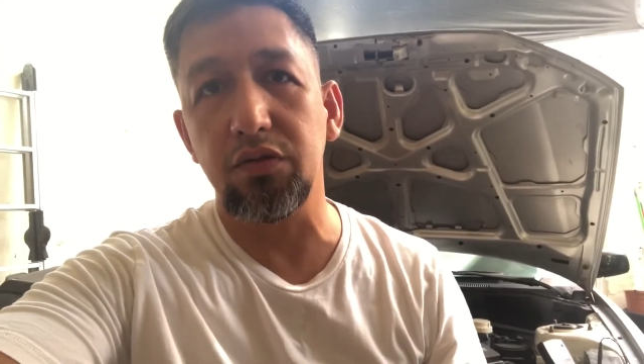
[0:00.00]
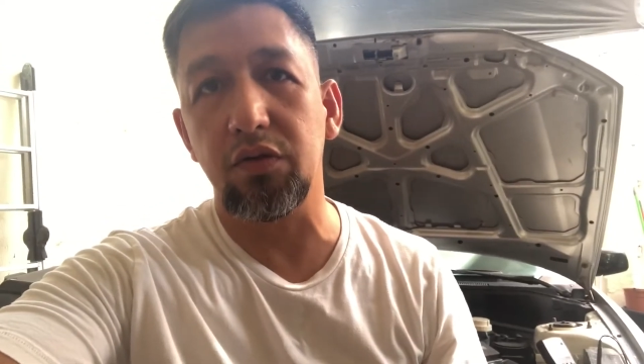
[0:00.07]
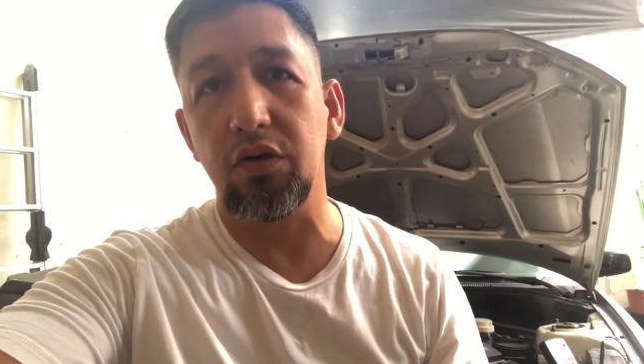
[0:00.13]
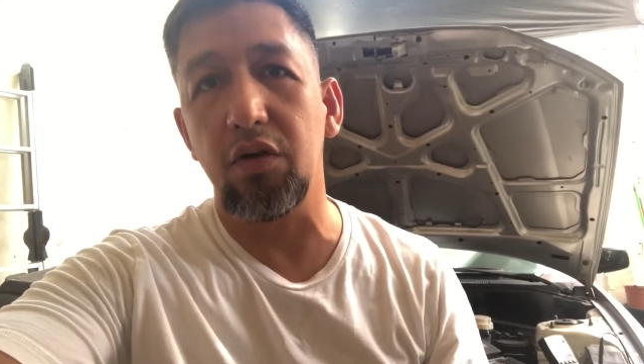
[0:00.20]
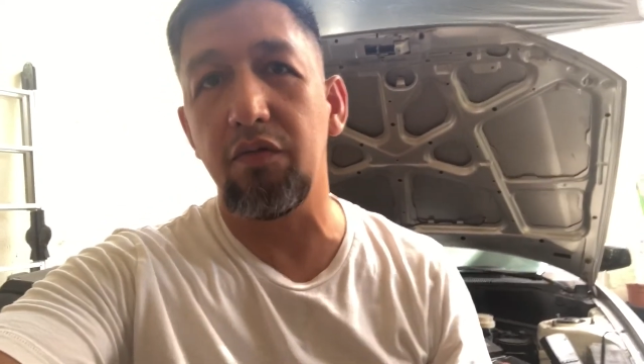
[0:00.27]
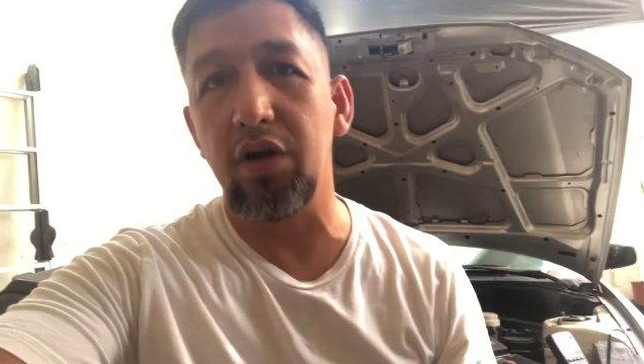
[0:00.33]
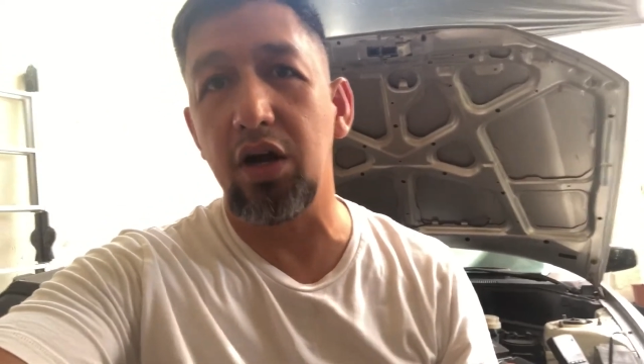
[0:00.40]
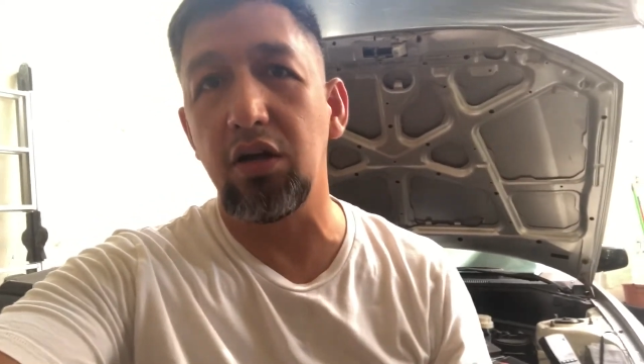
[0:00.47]
for
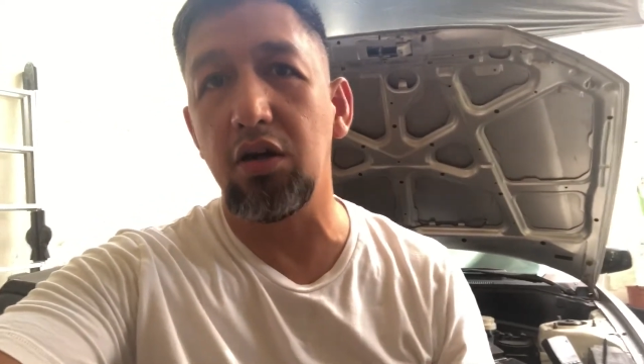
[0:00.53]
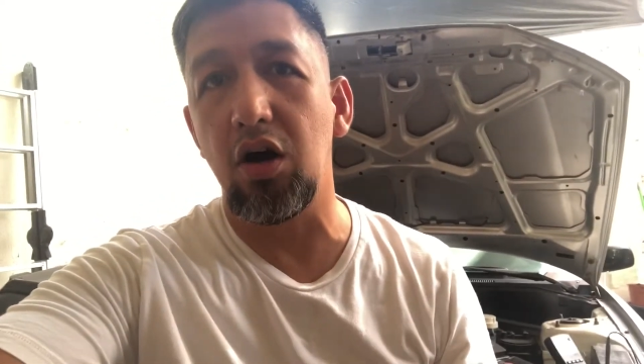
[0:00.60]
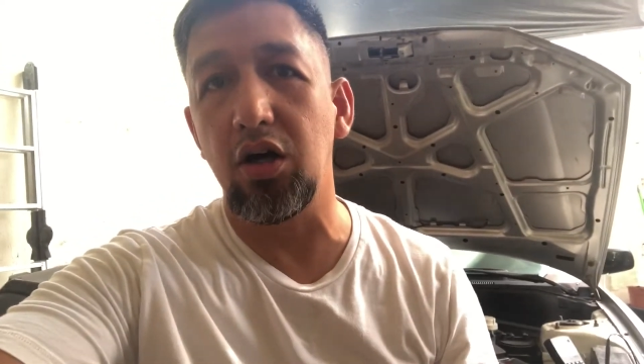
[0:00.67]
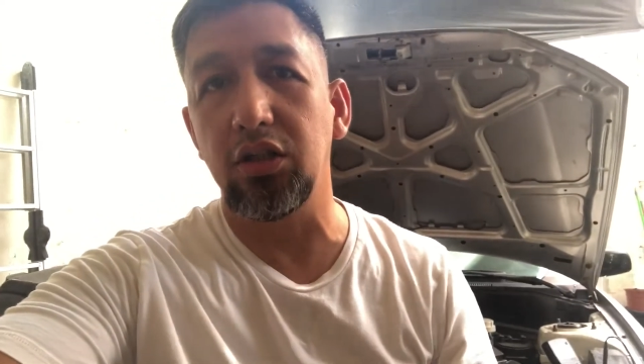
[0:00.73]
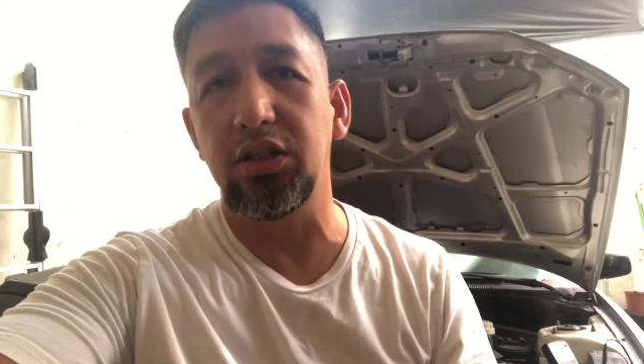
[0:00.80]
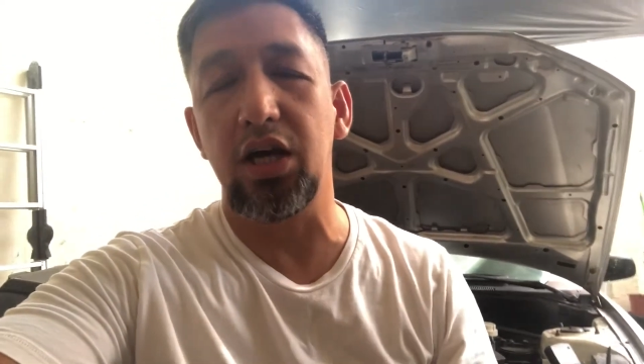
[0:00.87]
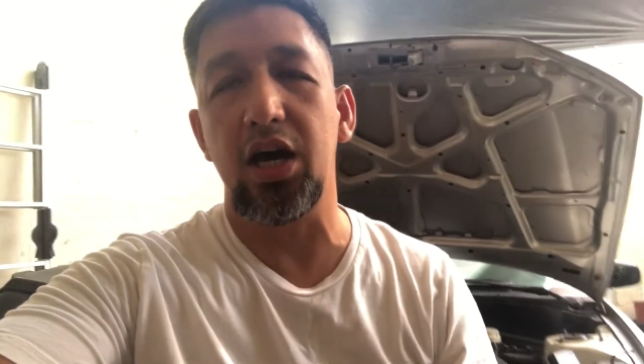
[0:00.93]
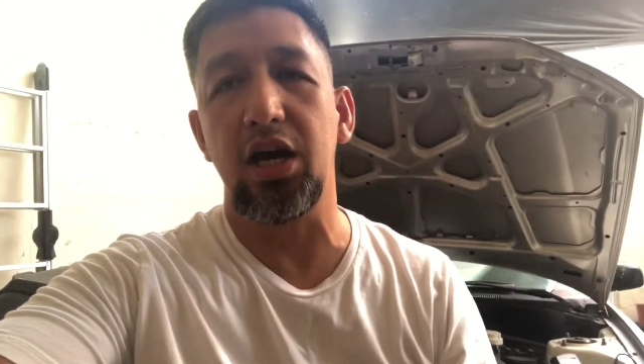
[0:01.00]
a very
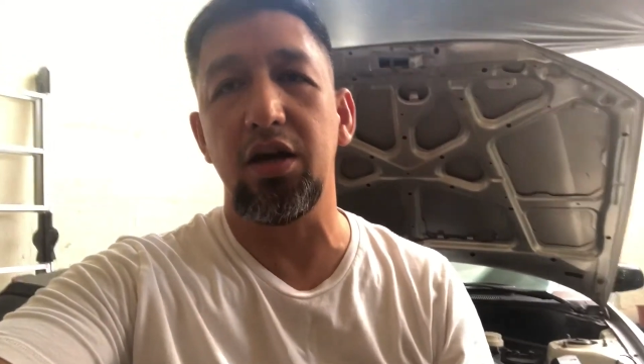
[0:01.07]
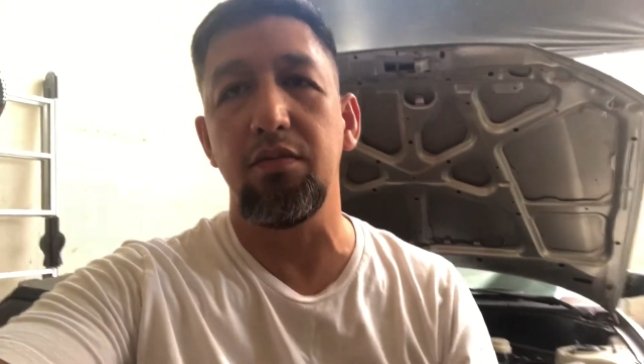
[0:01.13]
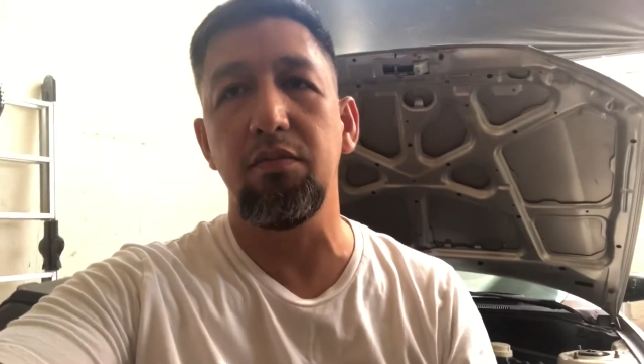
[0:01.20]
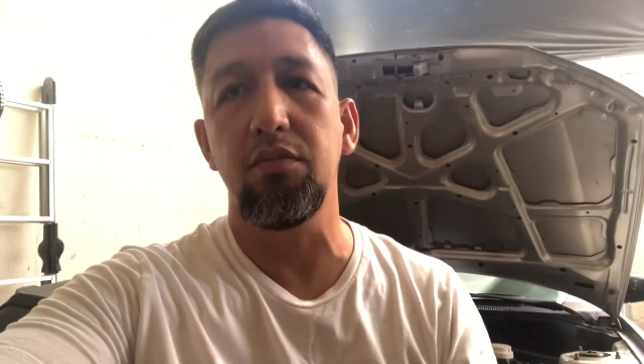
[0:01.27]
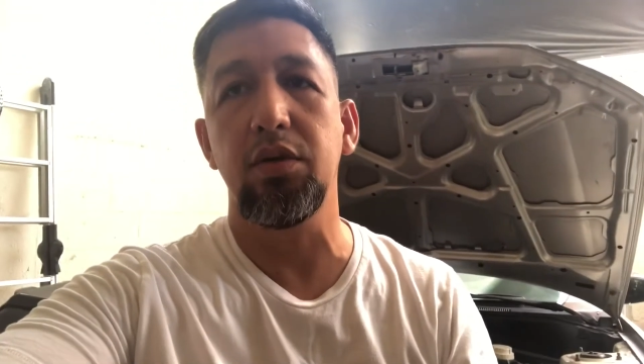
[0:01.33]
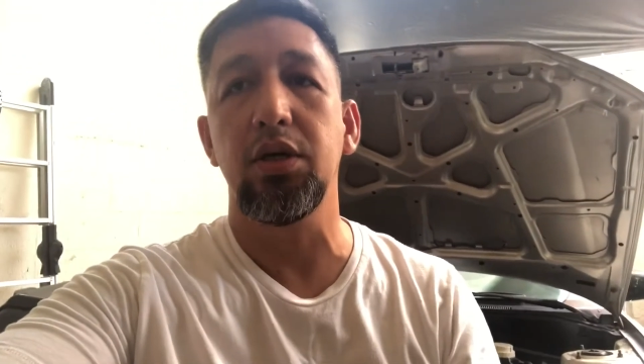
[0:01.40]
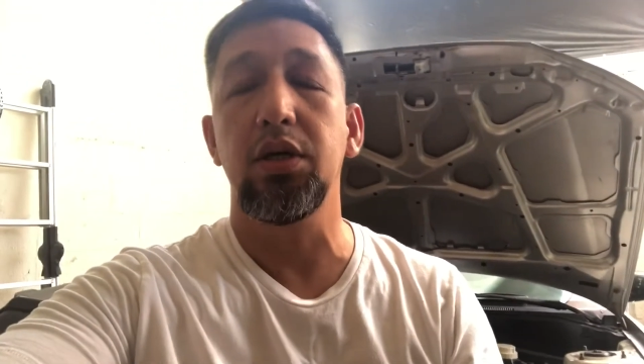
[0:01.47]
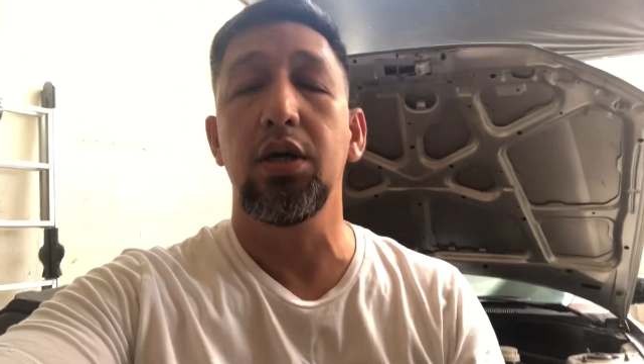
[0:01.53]
long time.